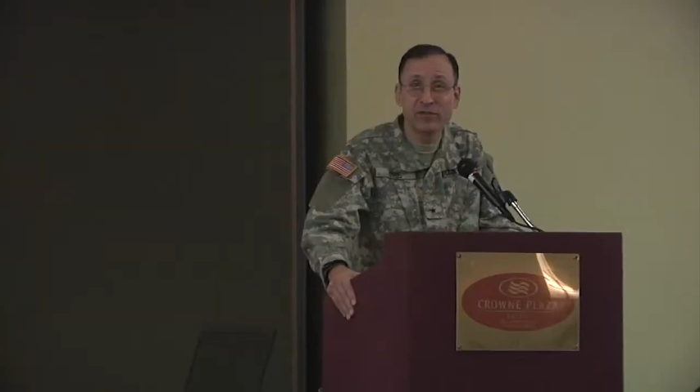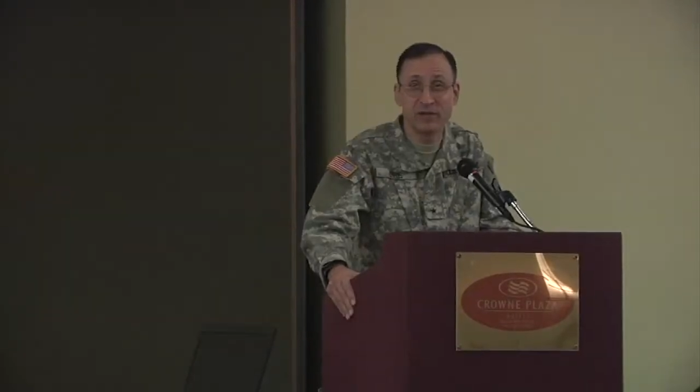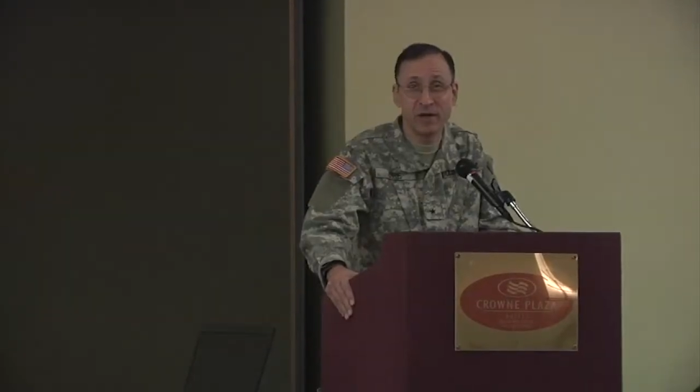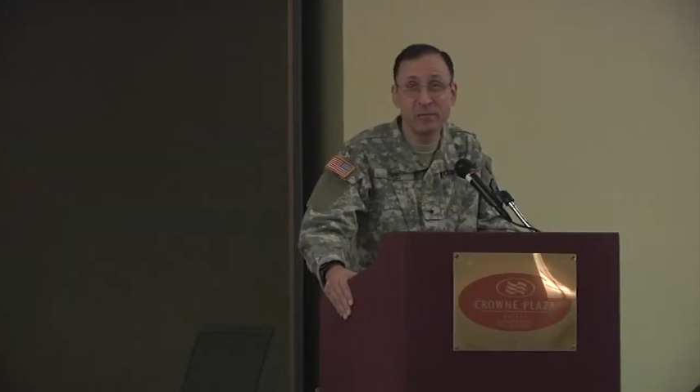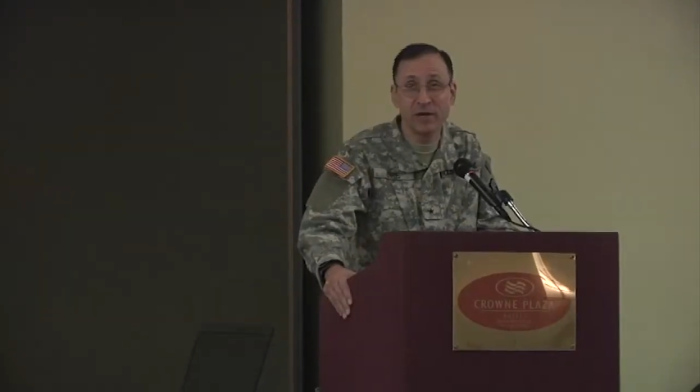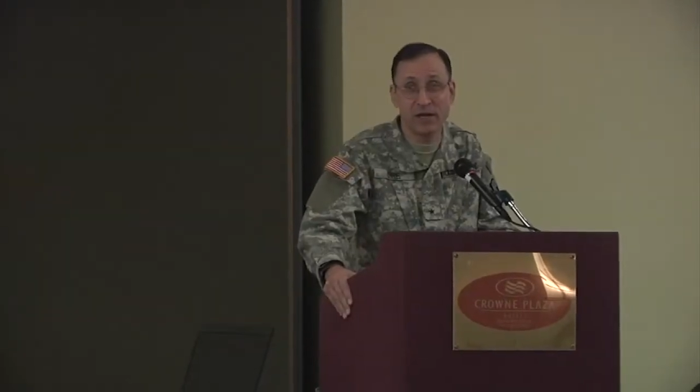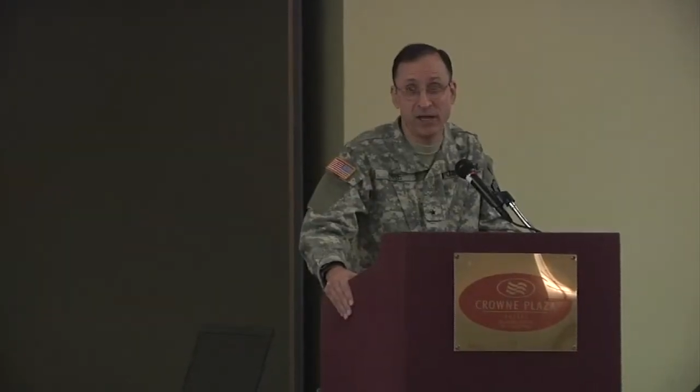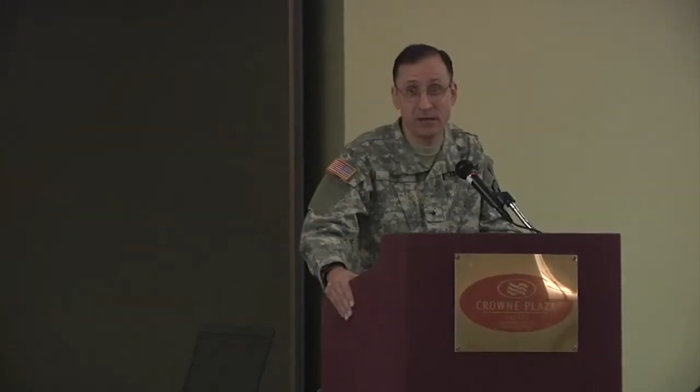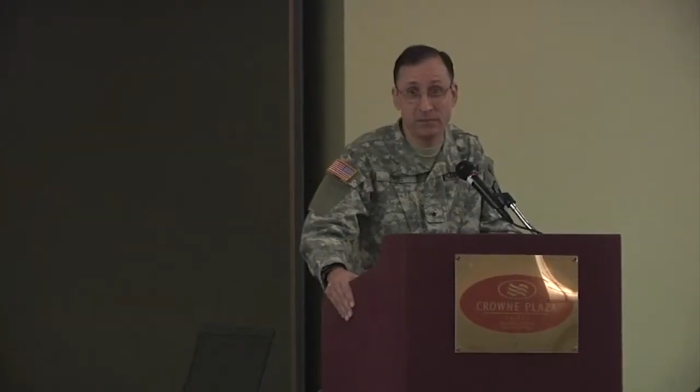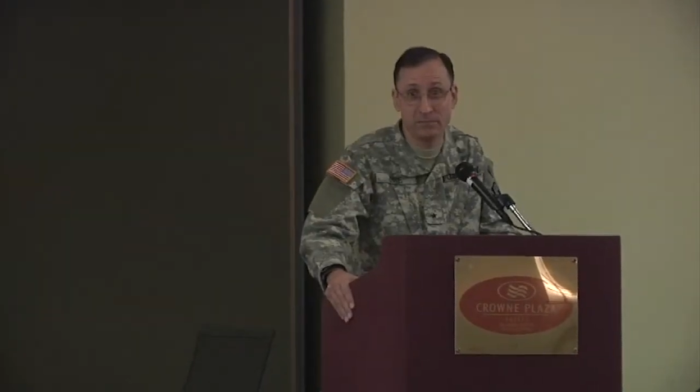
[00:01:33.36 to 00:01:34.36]
The Yellow
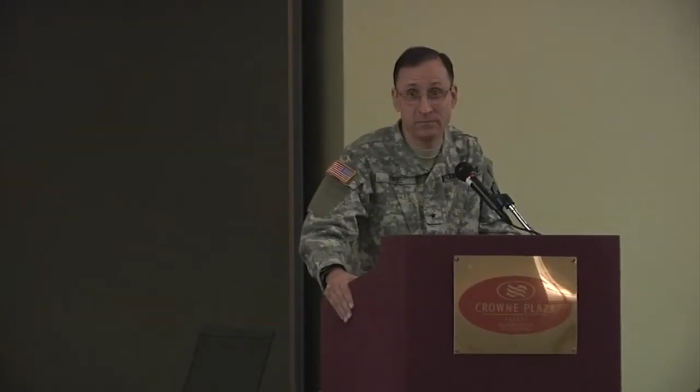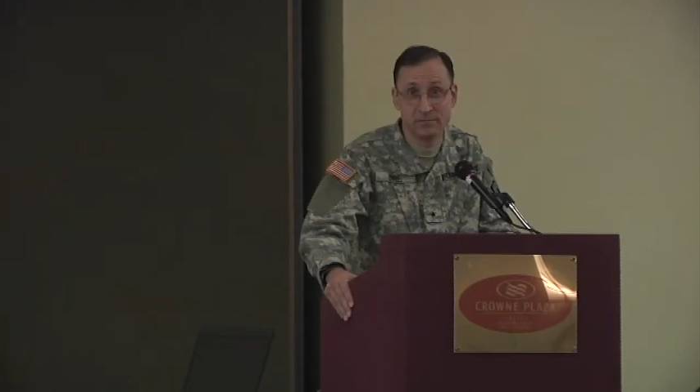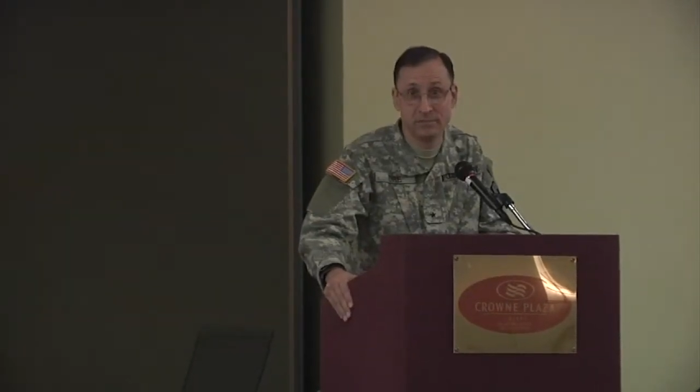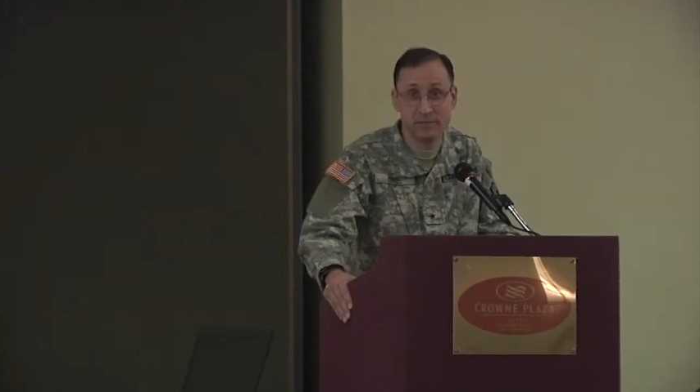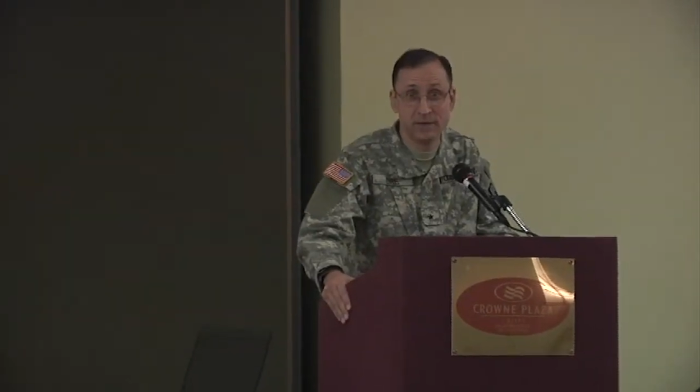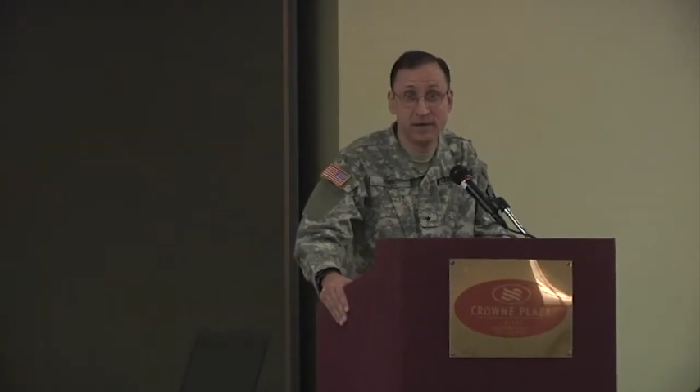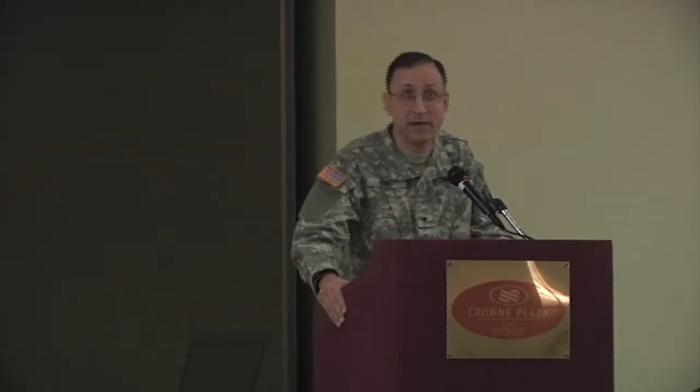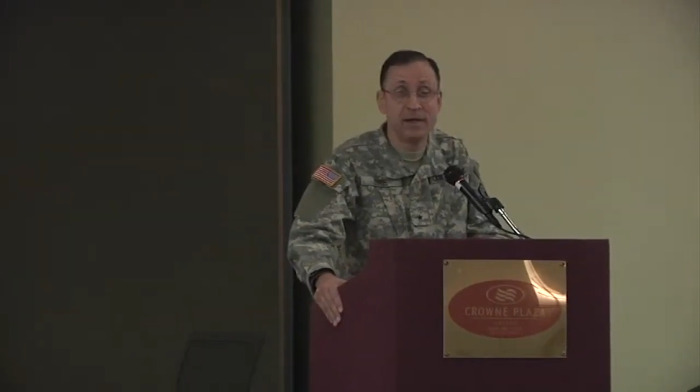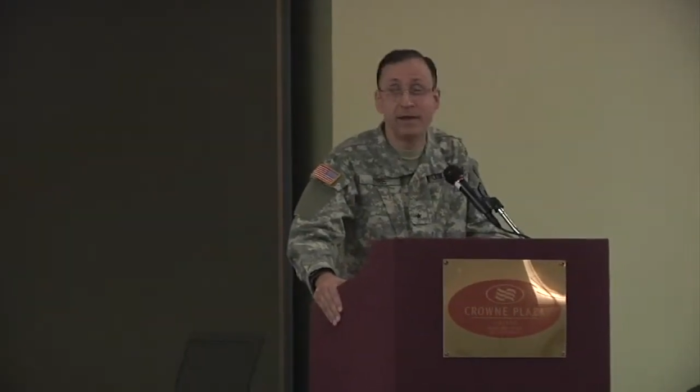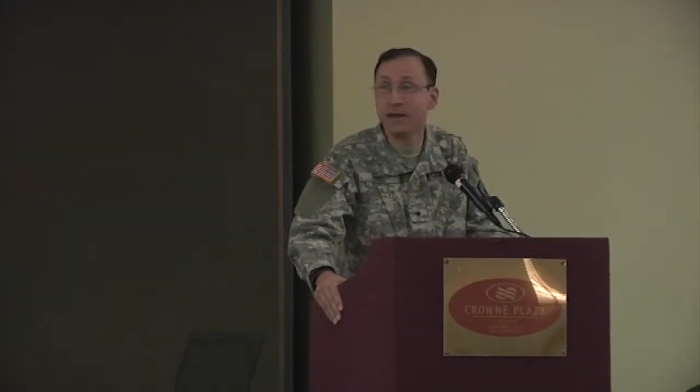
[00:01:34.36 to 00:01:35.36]
Ribbon Reintegration
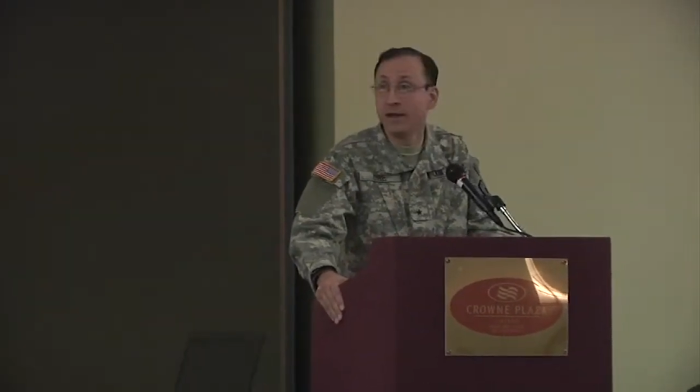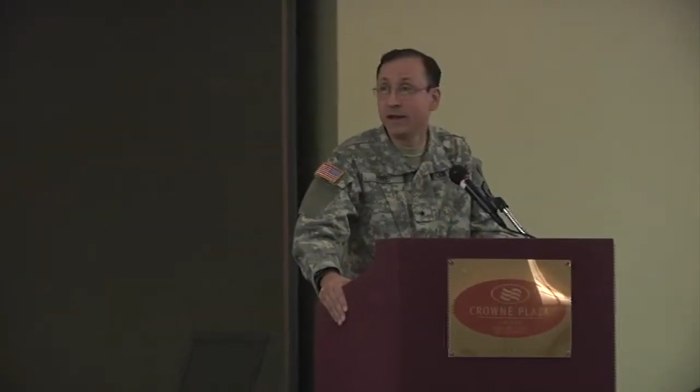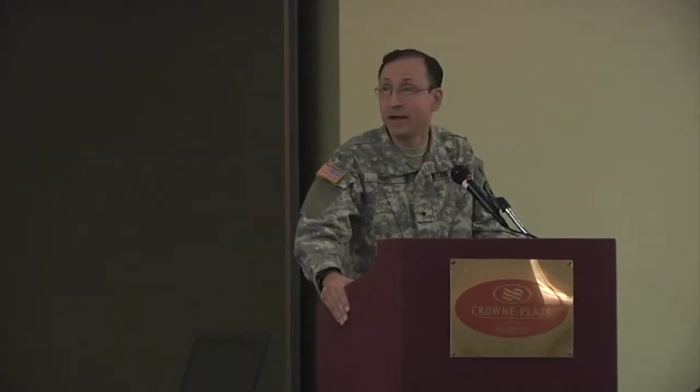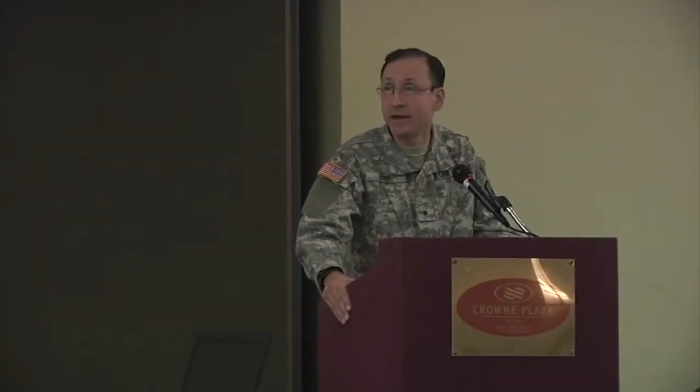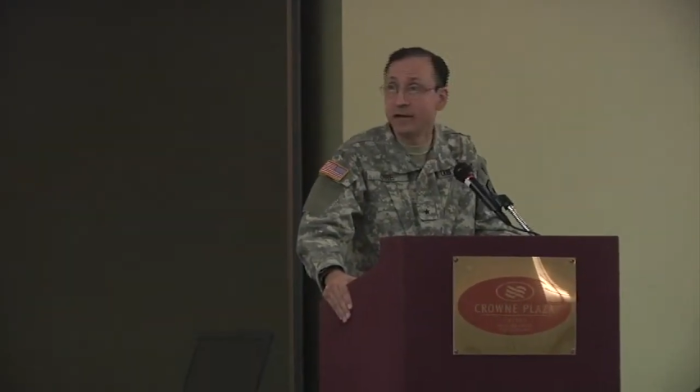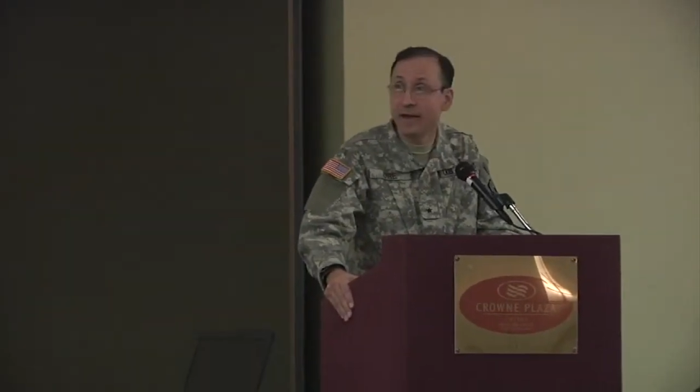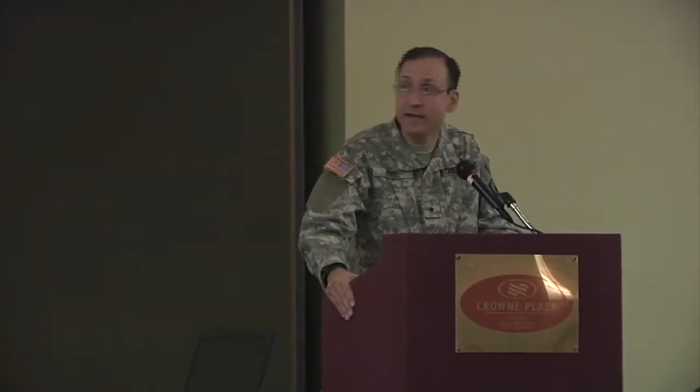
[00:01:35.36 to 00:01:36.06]
Program consists of